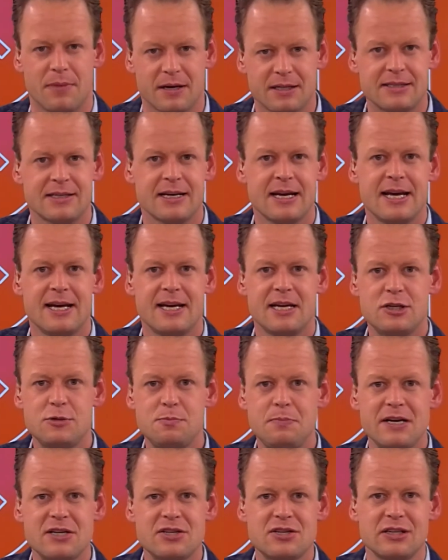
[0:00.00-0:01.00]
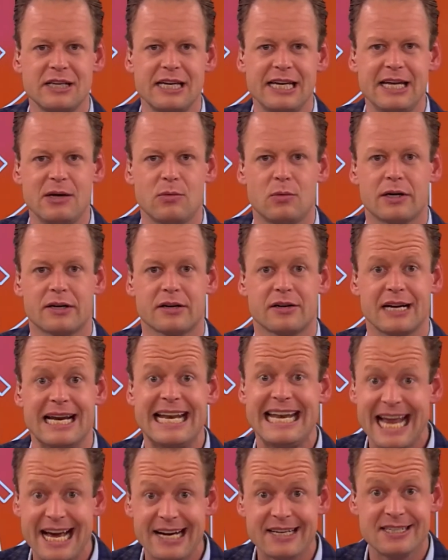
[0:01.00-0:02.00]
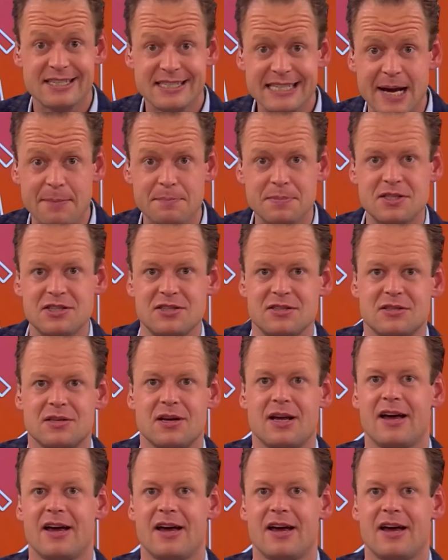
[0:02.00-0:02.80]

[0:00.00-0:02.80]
but especially what are the next steps